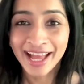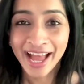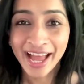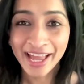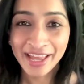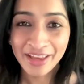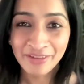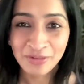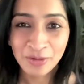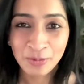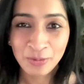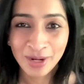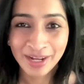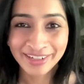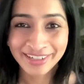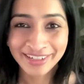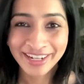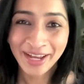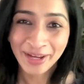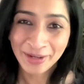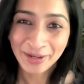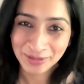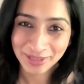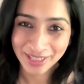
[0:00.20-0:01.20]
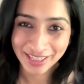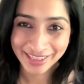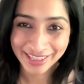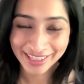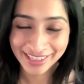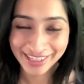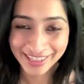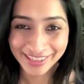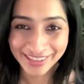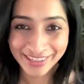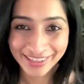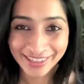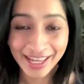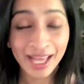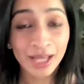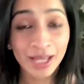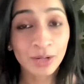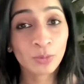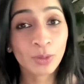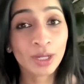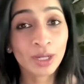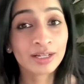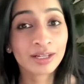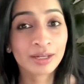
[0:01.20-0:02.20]
Hi everyone, Arundhati here,
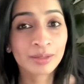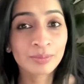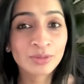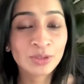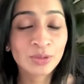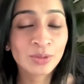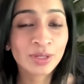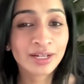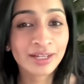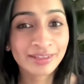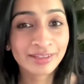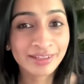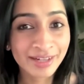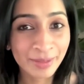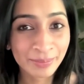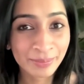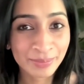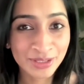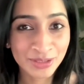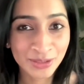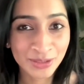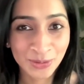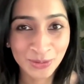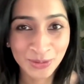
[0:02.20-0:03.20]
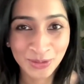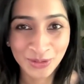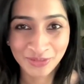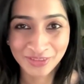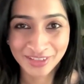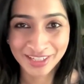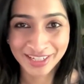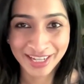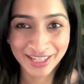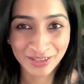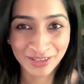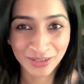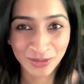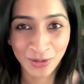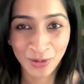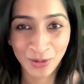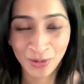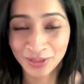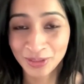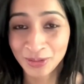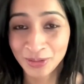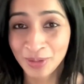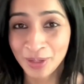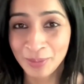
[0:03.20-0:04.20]
and welcome to another episode of the Let's
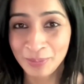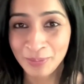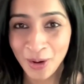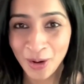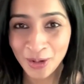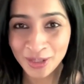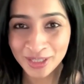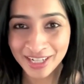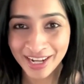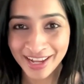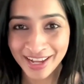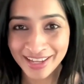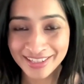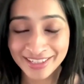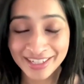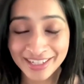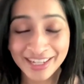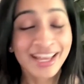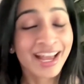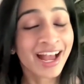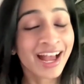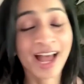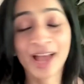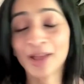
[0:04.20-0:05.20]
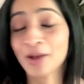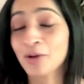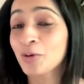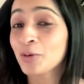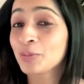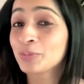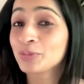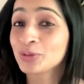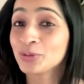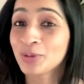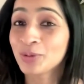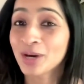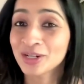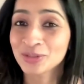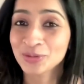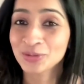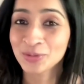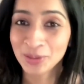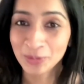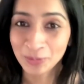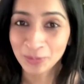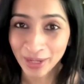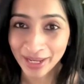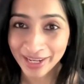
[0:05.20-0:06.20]
Talk Yoga podcast. I hope you are
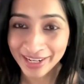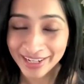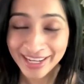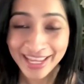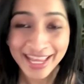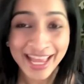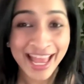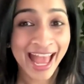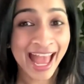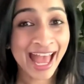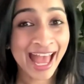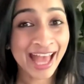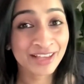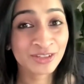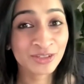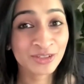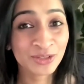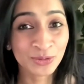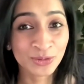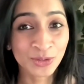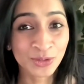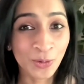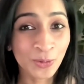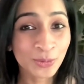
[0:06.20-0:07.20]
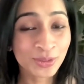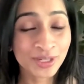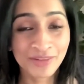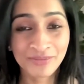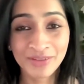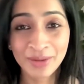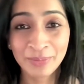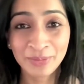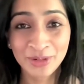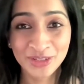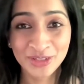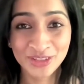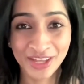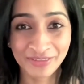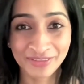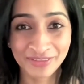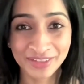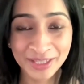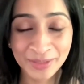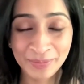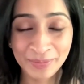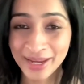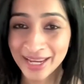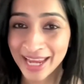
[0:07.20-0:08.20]
doing well. As you know, November
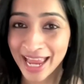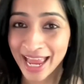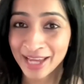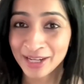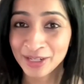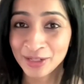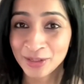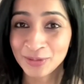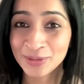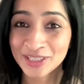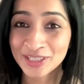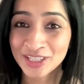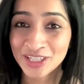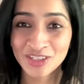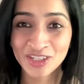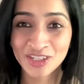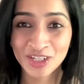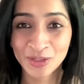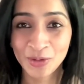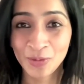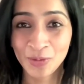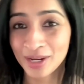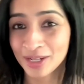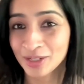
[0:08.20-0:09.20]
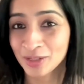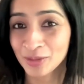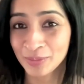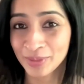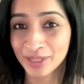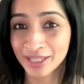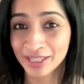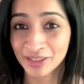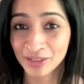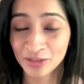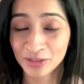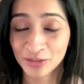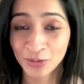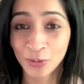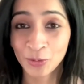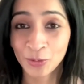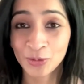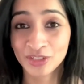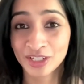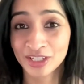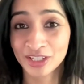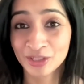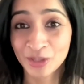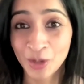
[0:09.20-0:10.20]
7th, my annual Teaching Yoga to Beginners
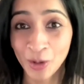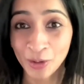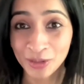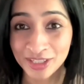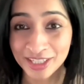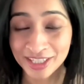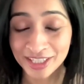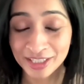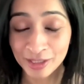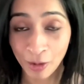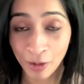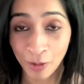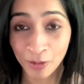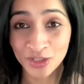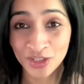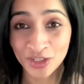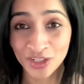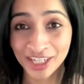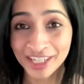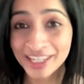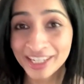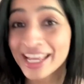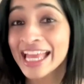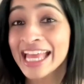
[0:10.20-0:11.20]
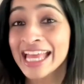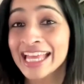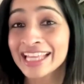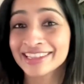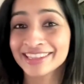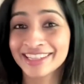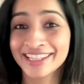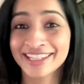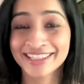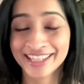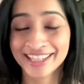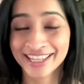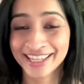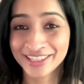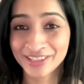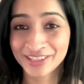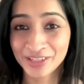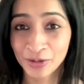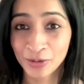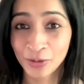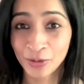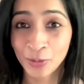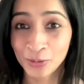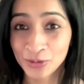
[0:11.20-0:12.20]
course is launching. This is
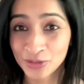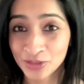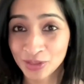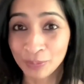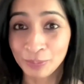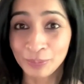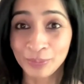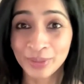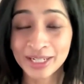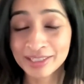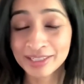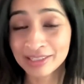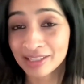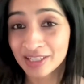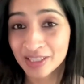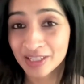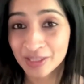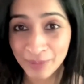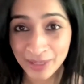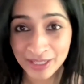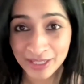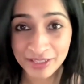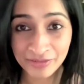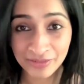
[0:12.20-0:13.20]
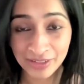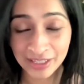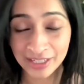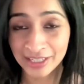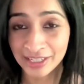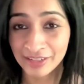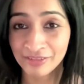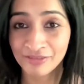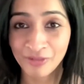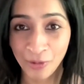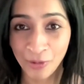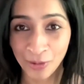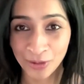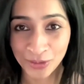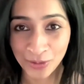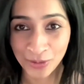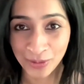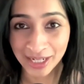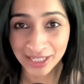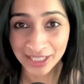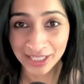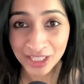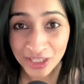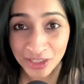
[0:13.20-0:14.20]
a course built specifically for
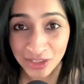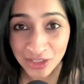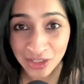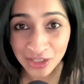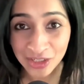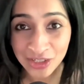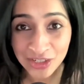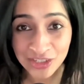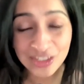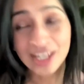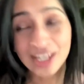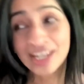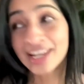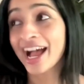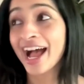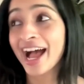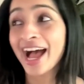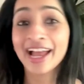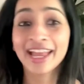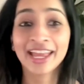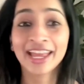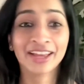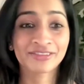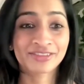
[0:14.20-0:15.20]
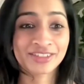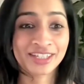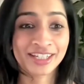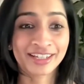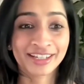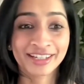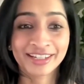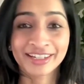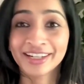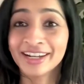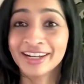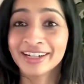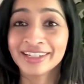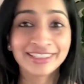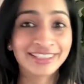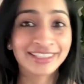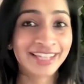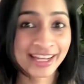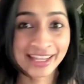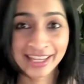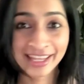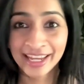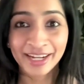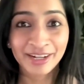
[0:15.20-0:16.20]
yoga teachers. I have taken a
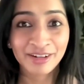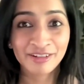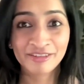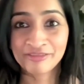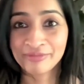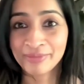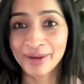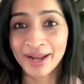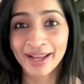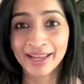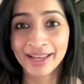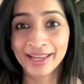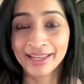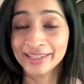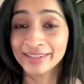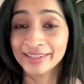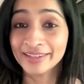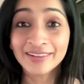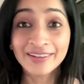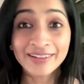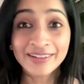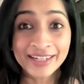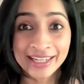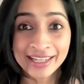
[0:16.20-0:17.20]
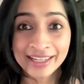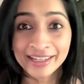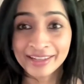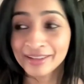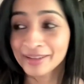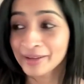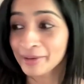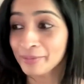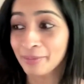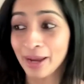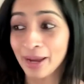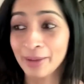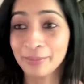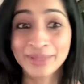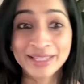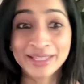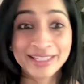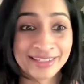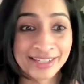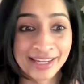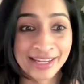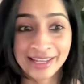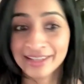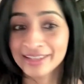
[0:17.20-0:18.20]
decade of my learning, my
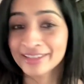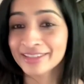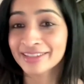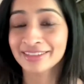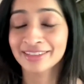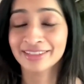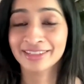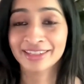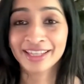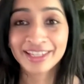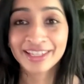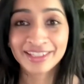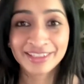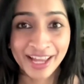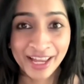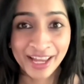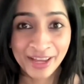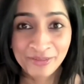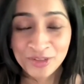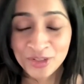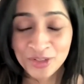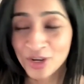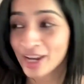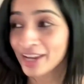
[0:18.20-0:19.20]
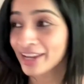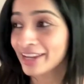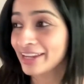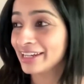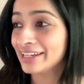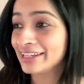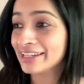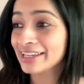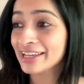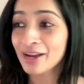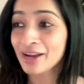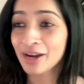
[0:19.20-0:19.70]
mistakes, the things I have tried,